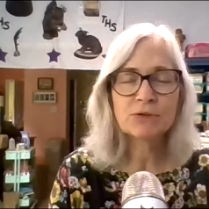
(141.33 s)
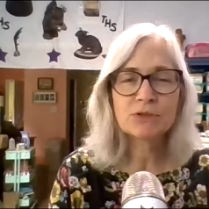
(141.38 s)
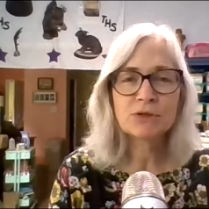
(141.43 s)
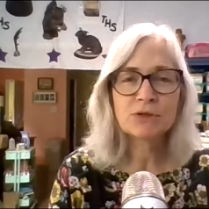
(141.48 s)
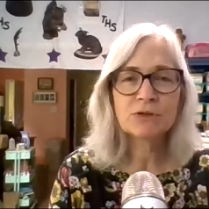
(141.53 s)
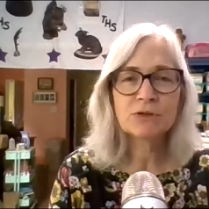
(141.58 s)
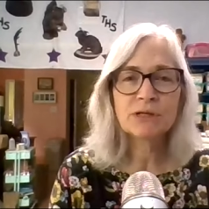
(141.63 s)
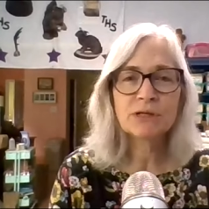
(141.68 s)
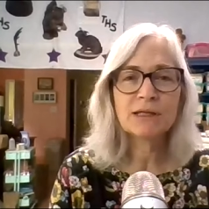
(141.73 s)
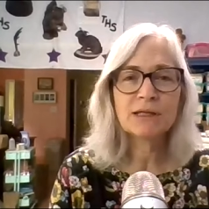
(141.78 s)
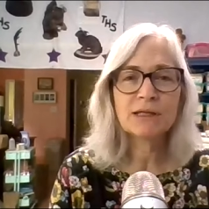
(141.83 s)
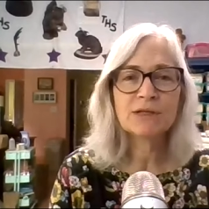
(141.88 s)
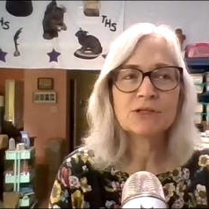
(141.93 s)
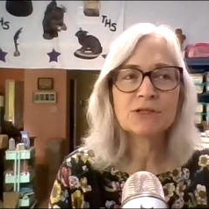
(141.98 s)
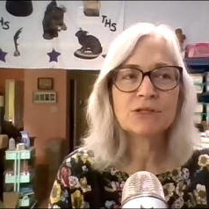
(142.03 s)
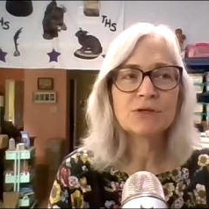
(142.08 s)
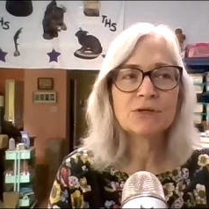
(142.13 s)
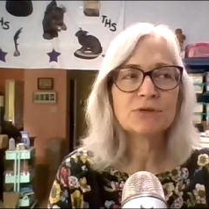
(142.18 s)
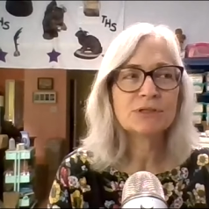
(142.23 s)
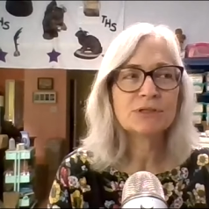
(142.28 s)
do that they
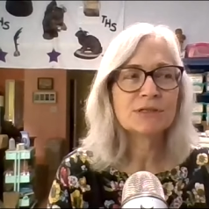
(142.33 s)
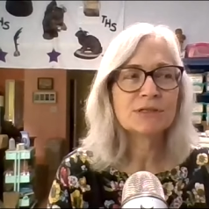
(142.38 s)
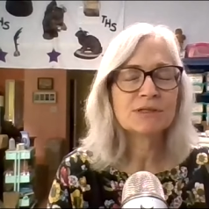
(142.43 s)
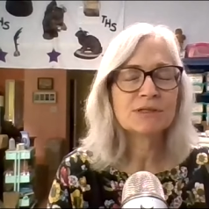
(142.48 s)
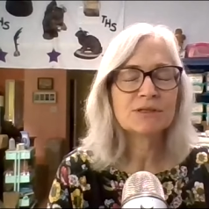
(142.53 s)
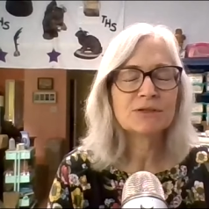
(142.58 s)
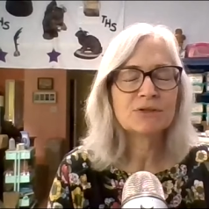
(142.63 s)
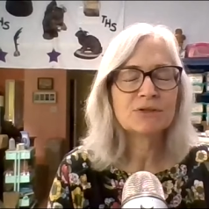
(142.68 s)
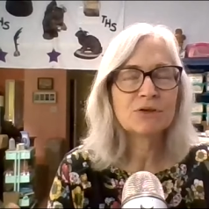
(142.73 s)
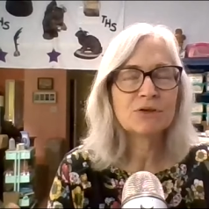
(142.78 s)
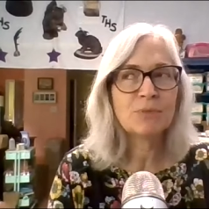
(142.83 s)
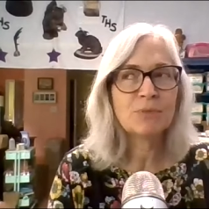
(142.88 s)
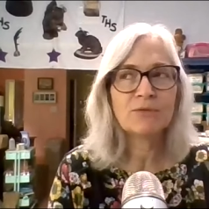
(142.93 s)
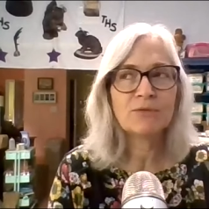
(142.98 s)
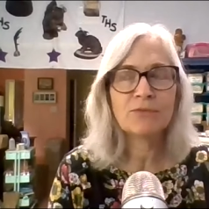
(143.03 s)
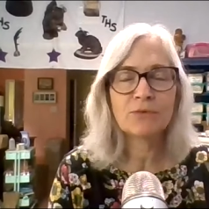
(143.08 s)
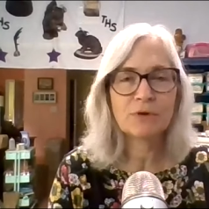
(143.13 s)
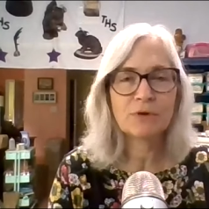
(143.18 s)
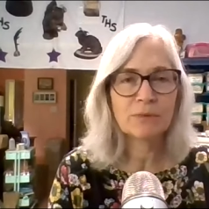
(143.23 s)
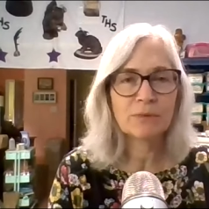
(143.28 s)
just use this stupid
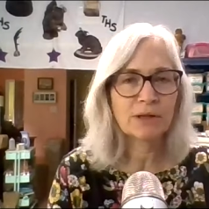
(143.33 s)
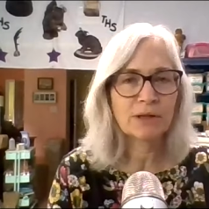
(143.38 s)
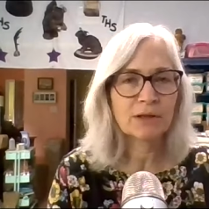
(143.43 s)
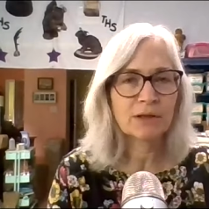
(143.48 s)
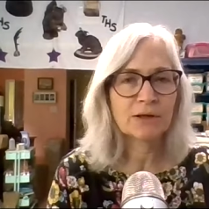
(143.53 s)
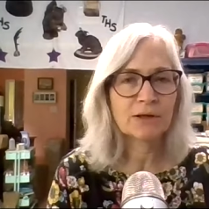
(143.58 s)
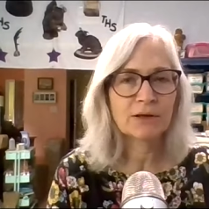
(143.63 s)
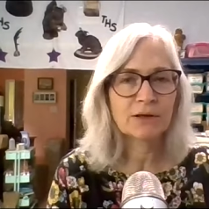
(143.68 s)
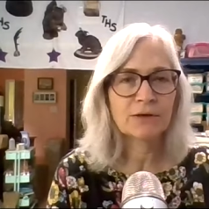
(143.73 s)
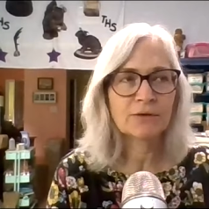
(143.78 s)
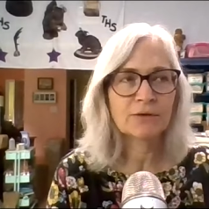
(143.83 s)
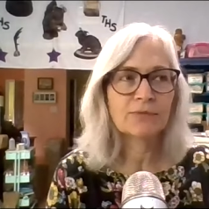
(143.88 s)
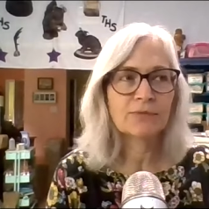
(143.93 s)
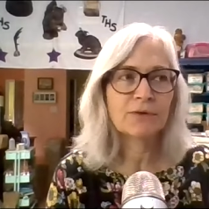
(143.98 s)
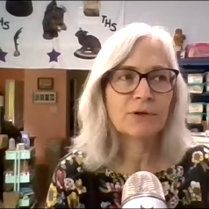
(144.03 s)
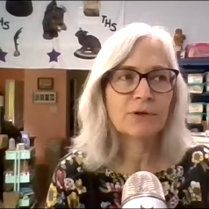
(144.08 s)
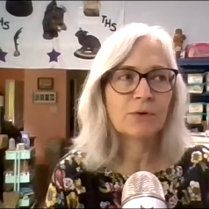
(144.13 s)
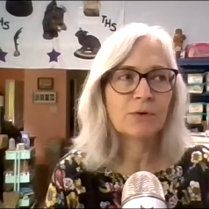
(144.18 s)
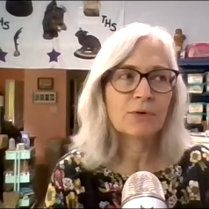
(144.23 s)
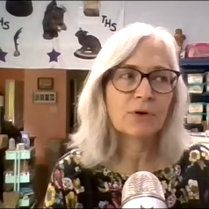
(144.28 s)
formula of you know